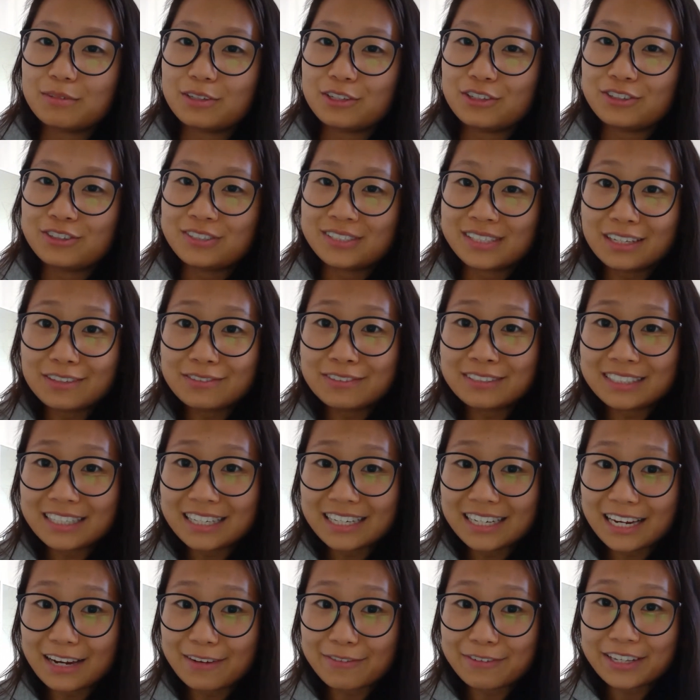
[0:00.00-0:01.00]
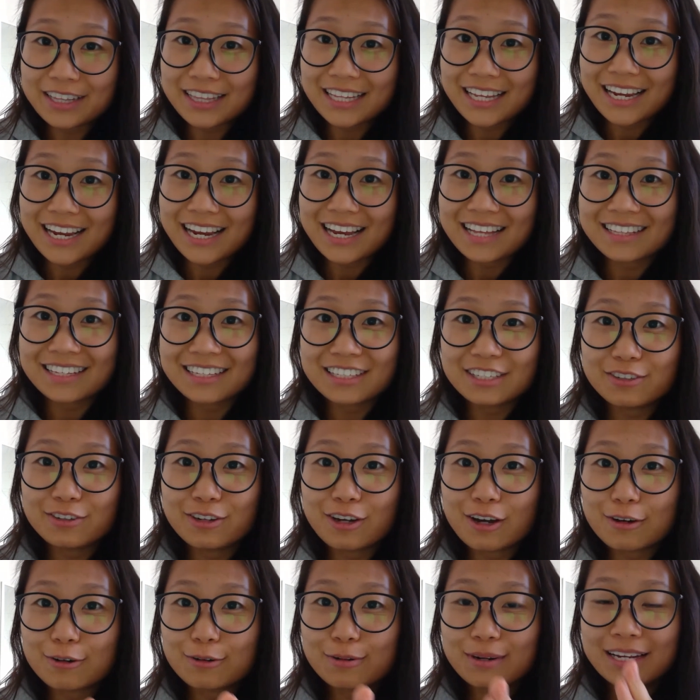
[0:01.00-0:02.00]
you self study everything and then you
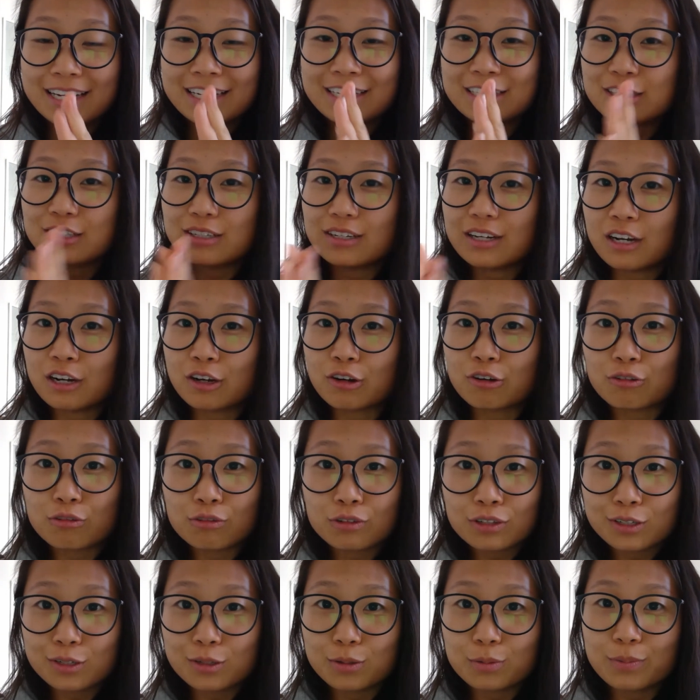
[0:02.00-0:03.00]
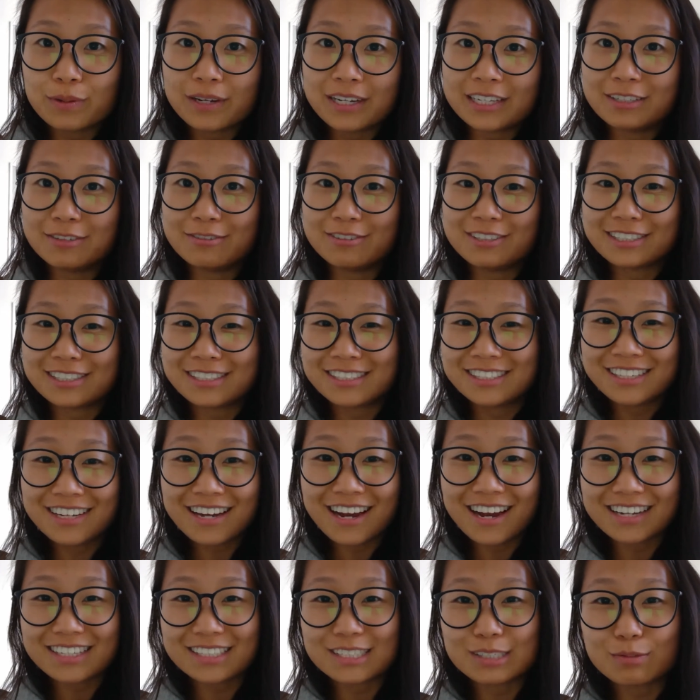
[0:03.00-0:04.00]
go in a group and you
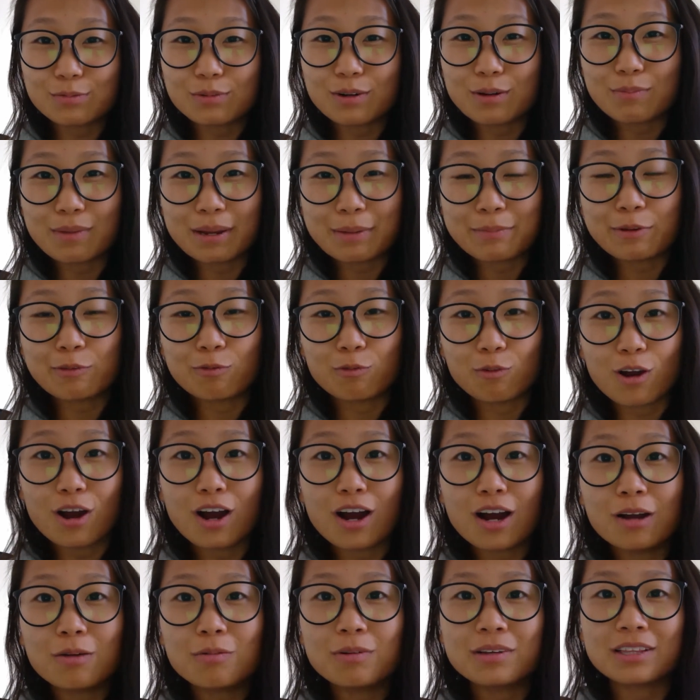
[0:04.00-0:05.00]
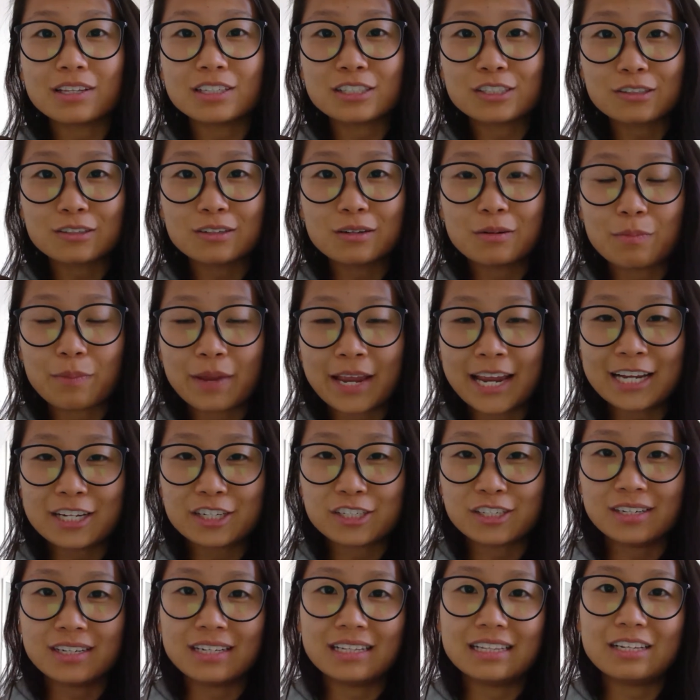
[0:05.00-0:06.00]
discuss what might be wrong with a certain
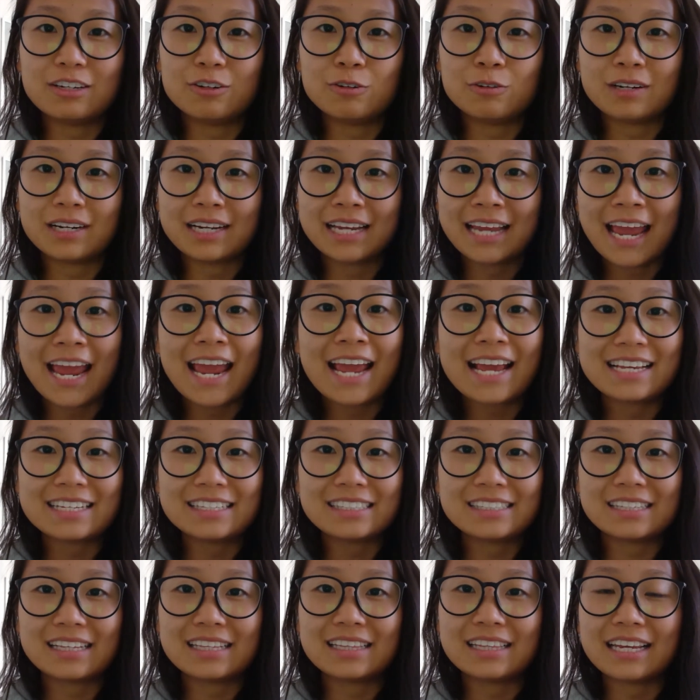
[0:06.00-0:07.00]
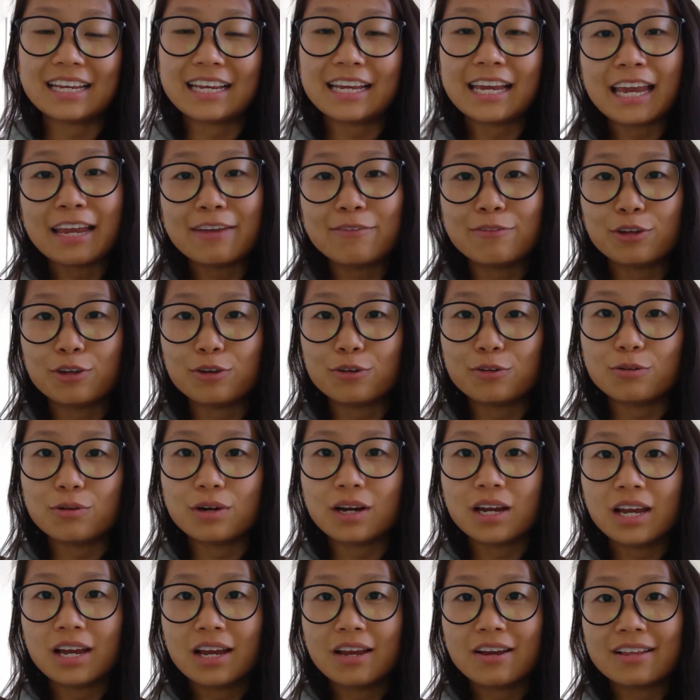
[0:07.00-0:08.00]
patient or case that they gave you
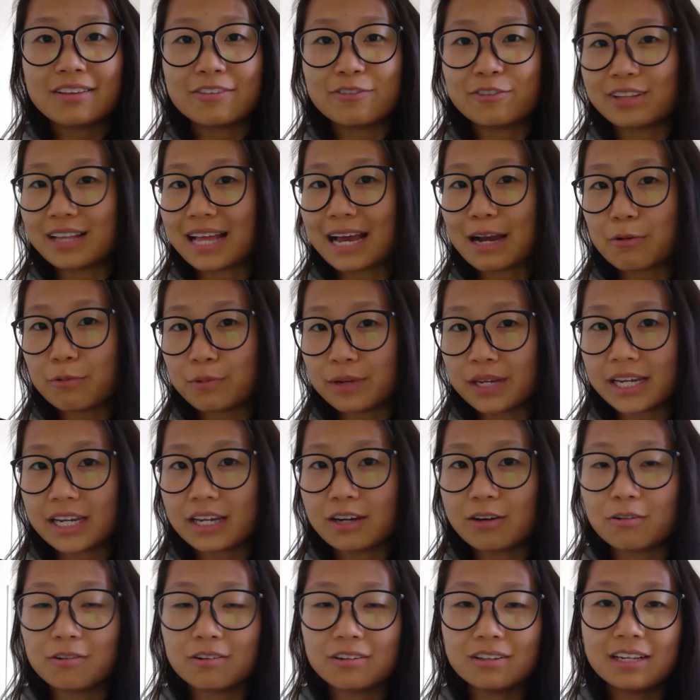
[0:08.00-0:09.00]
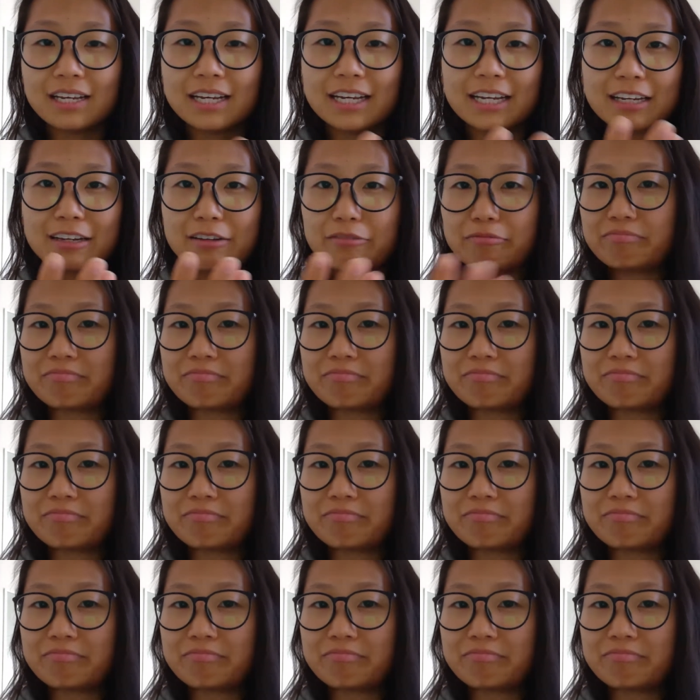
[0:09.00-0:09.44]
for that week or like